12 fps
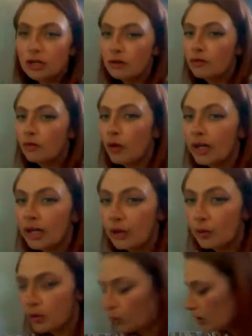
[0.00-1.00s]
avoid it
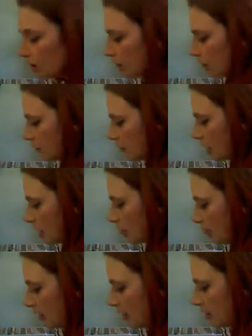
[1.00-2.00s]
with work. You've tried to
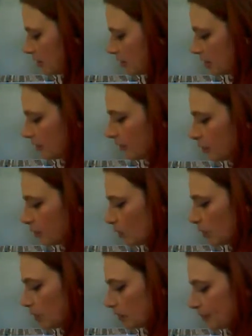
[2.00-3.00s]
bury yourself in
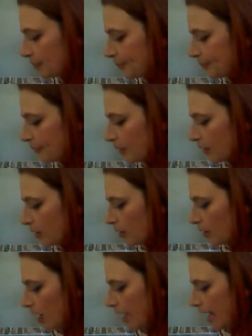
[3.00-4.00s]
work.
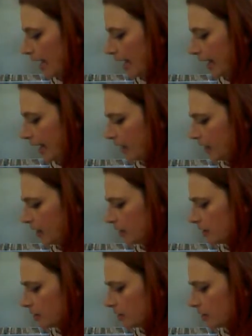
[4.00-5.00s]

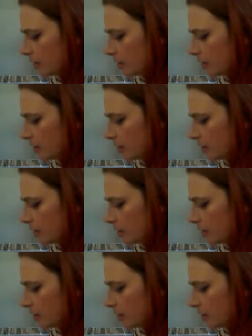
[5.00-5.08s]
And